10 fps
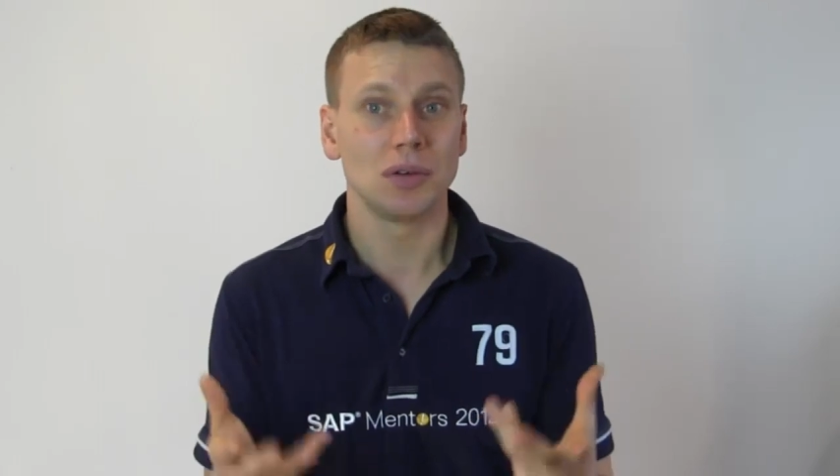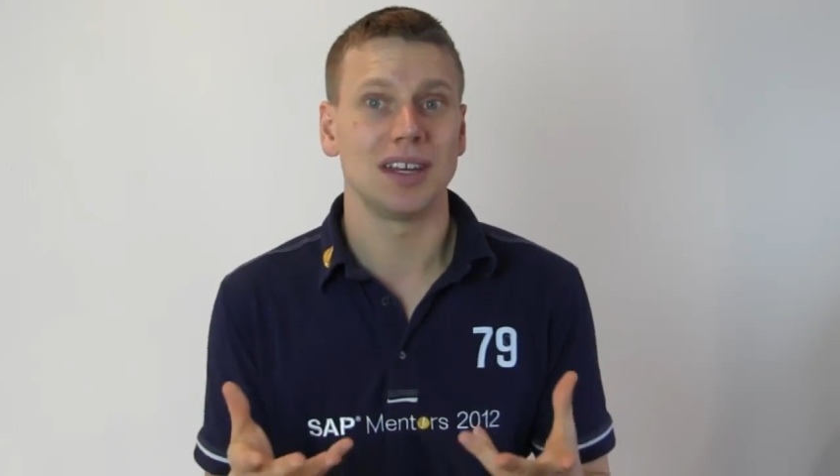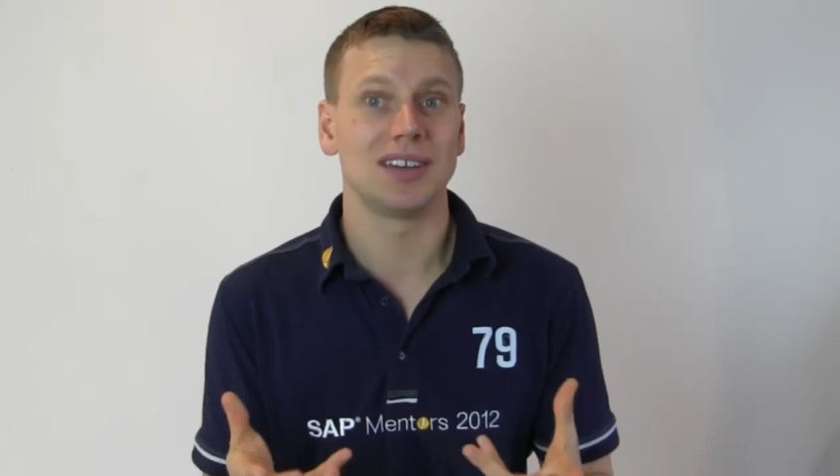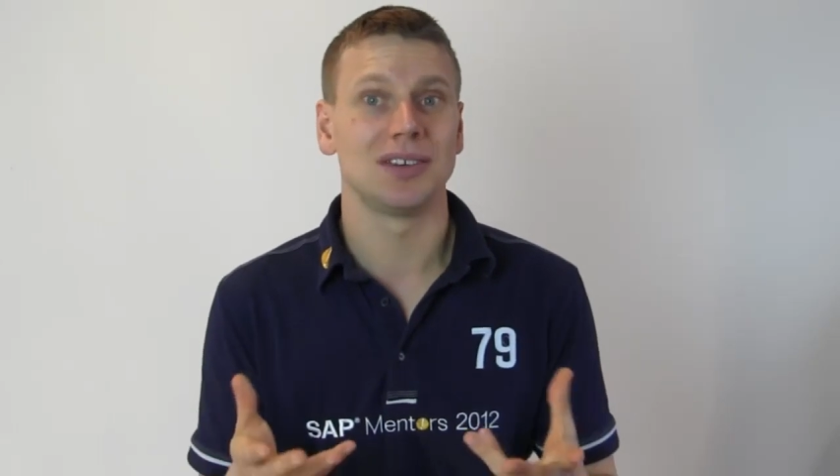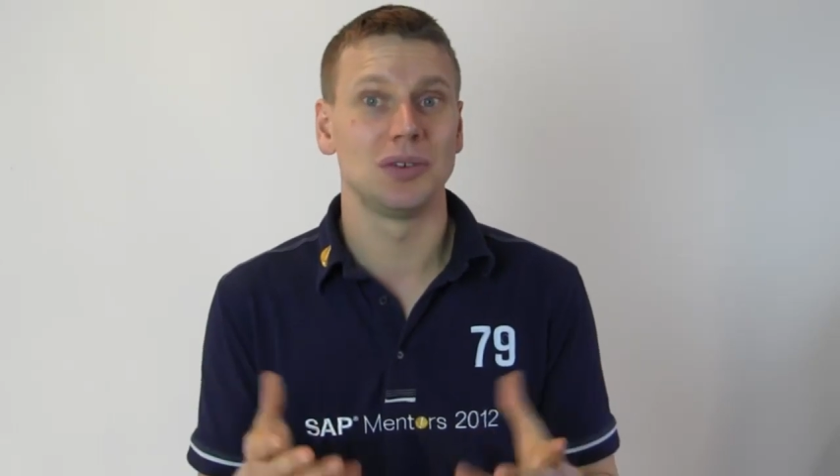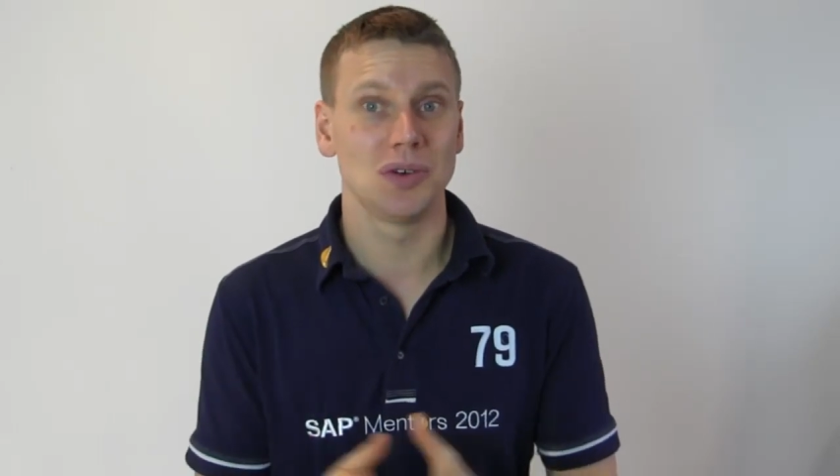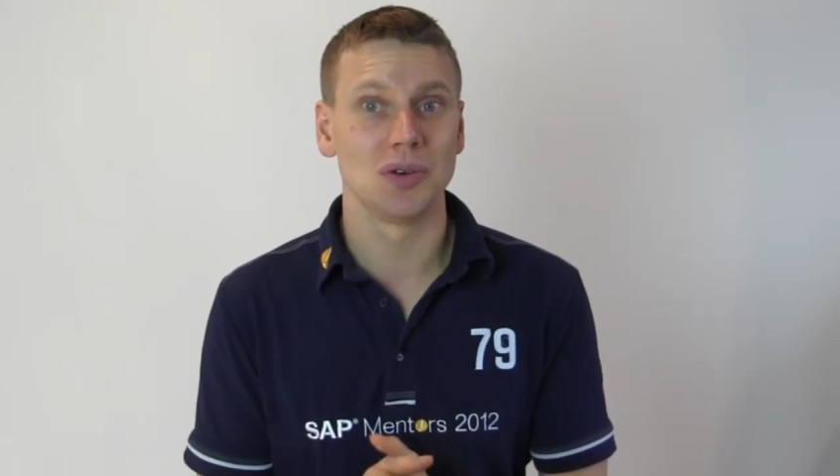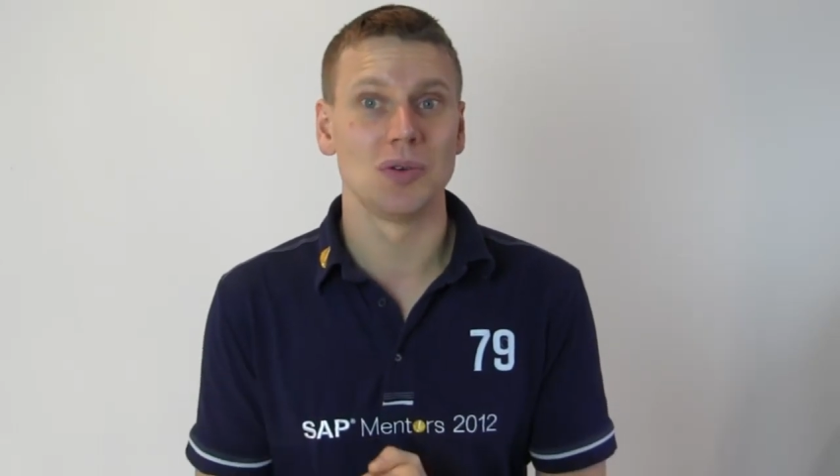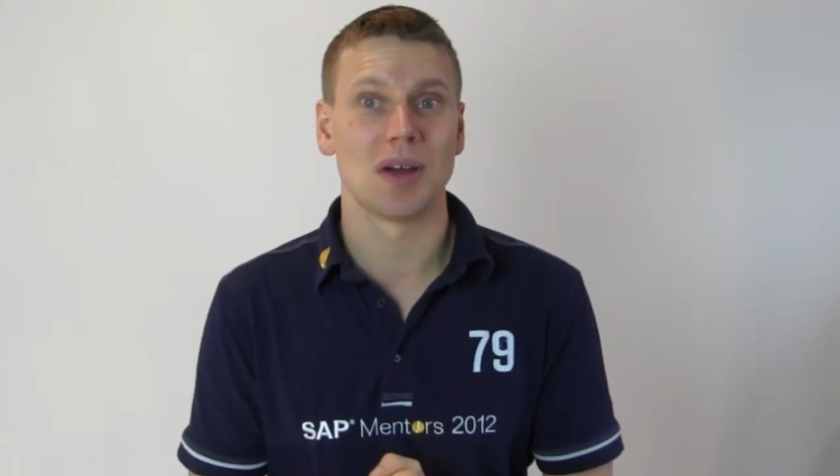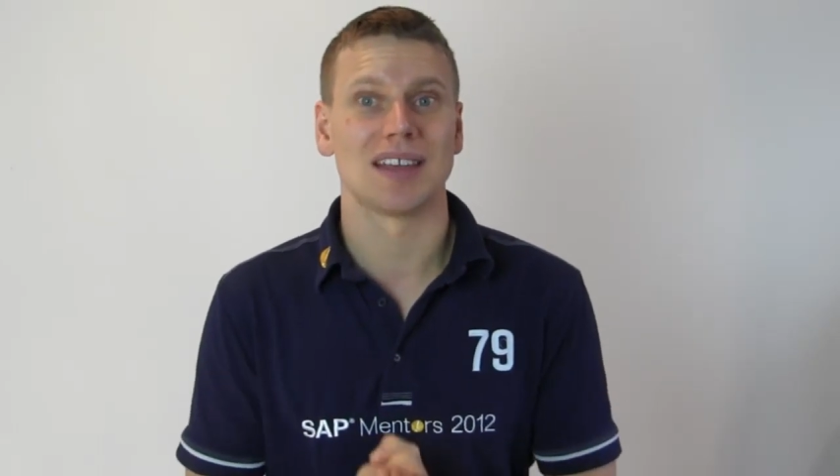need to
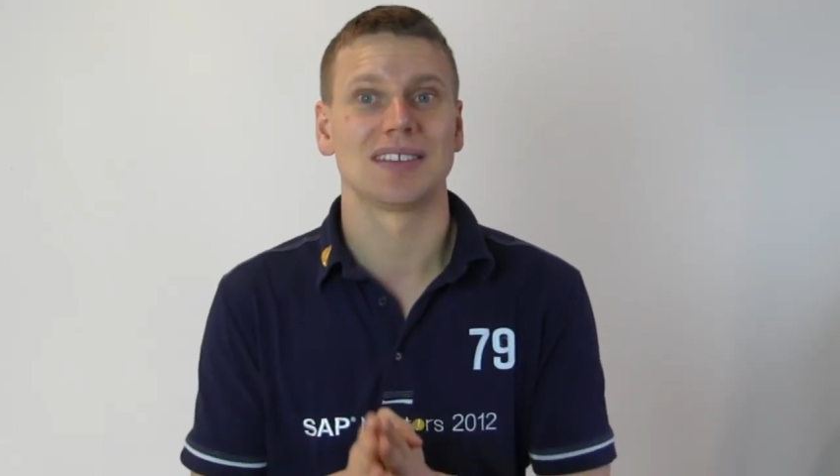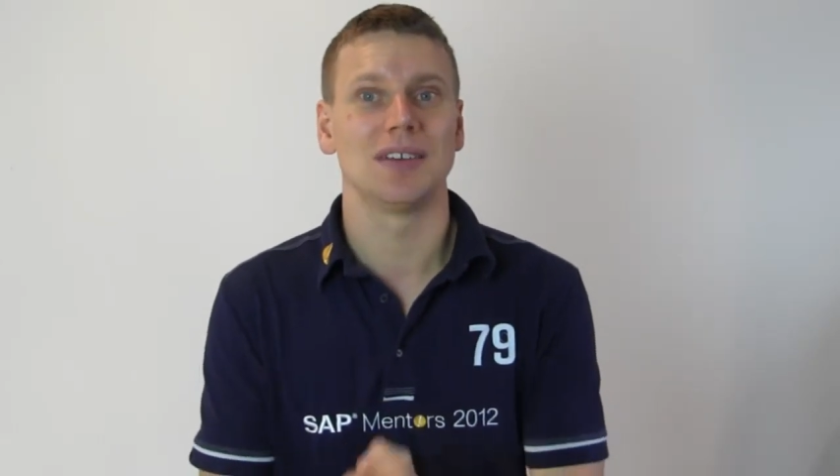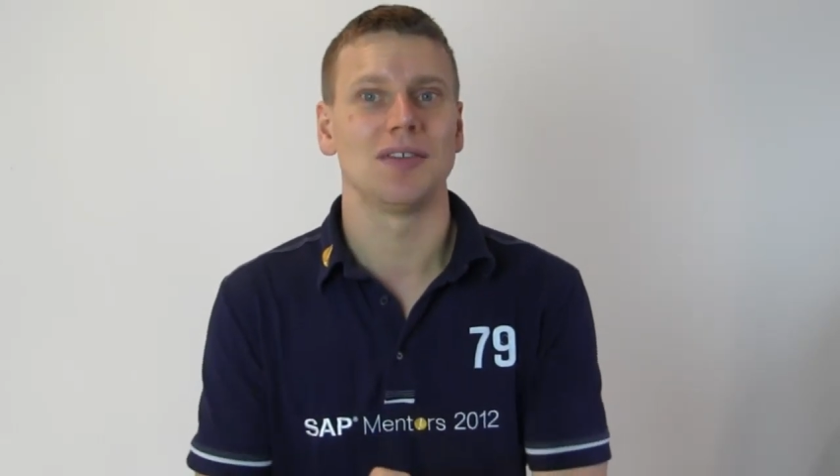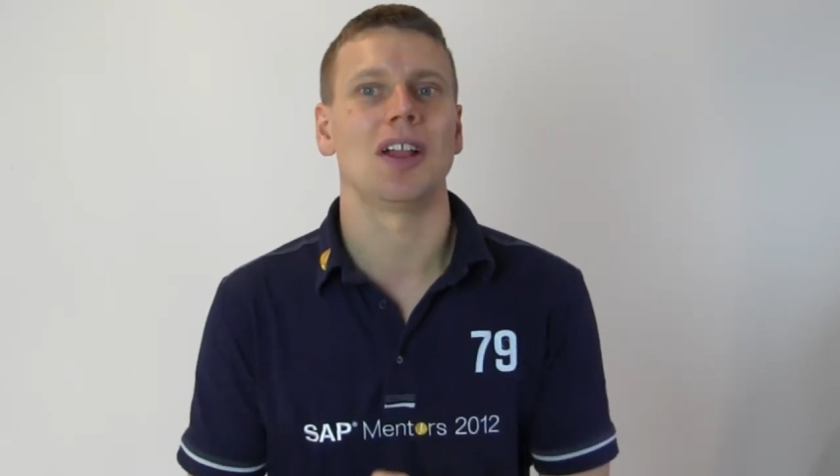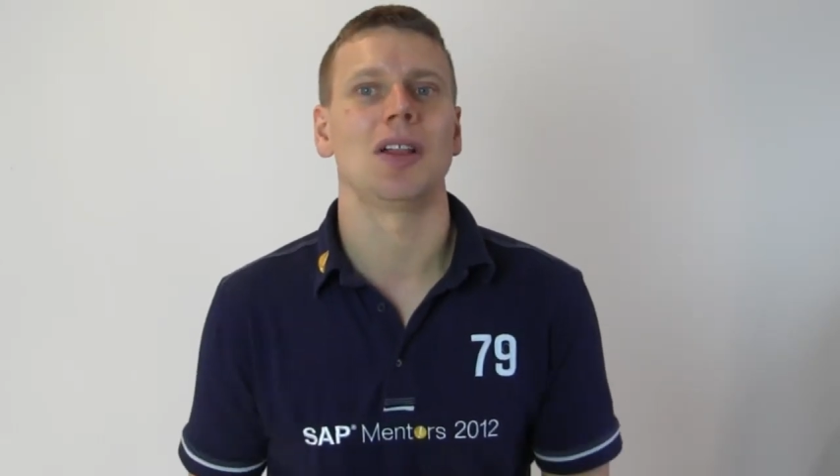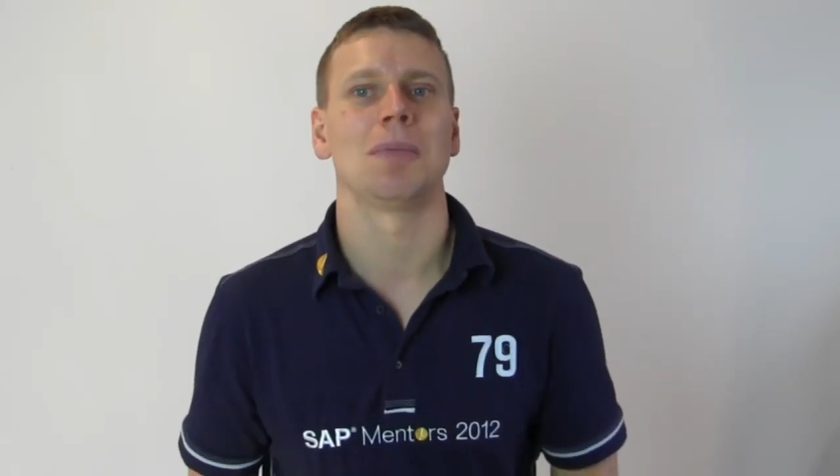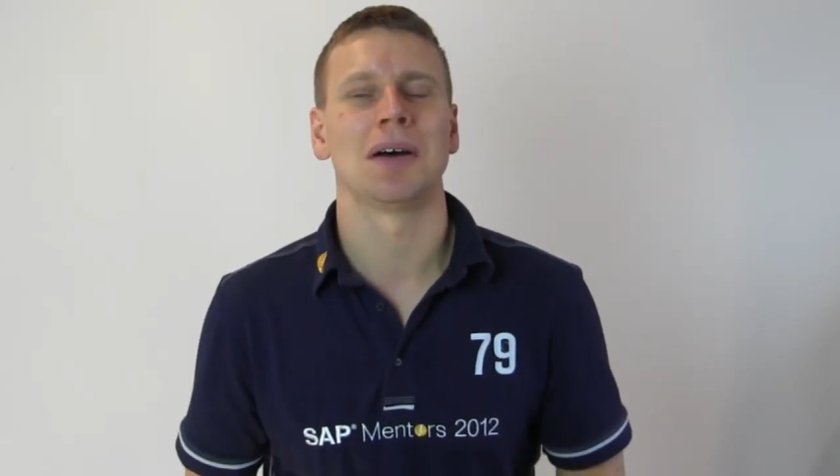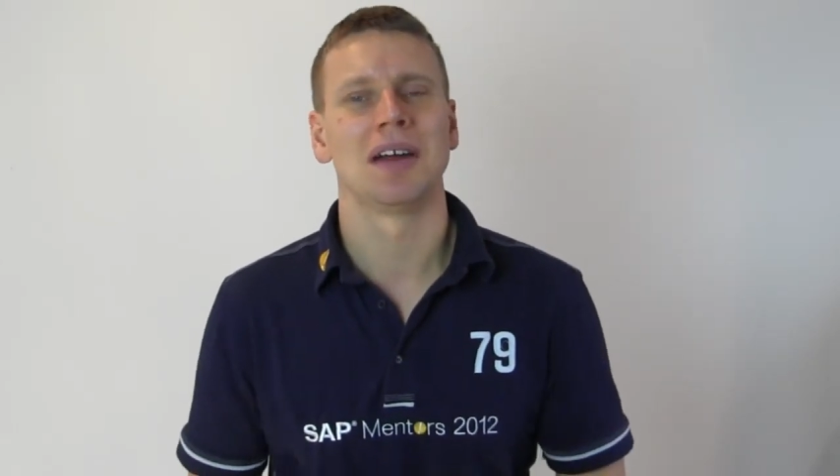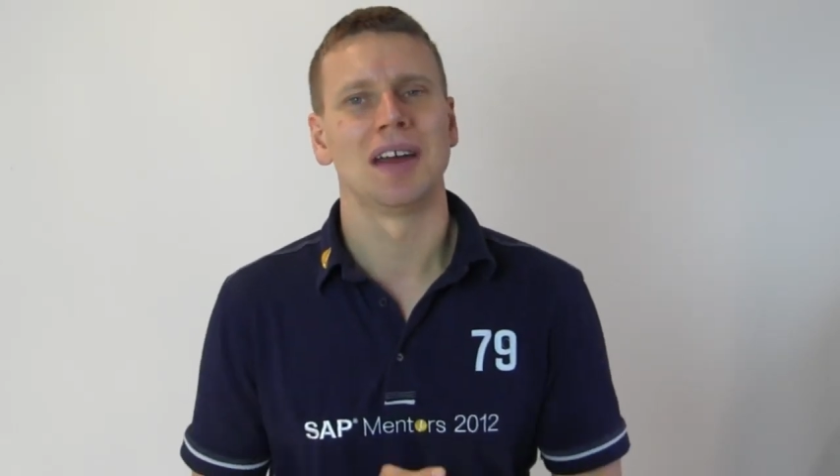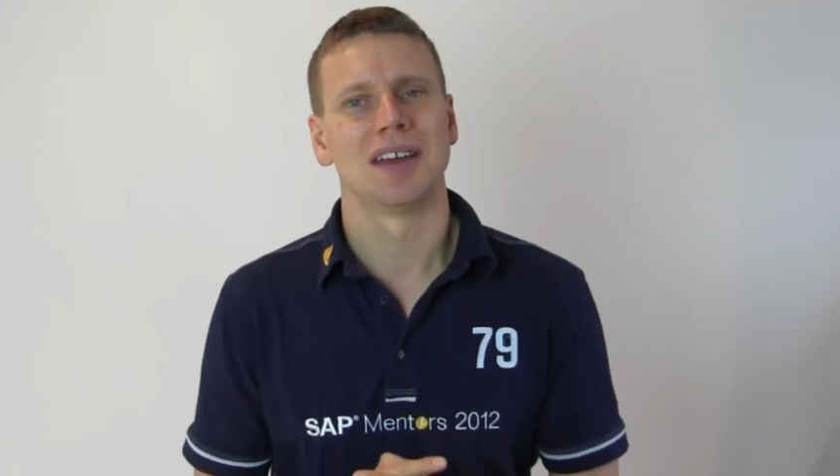do as a developer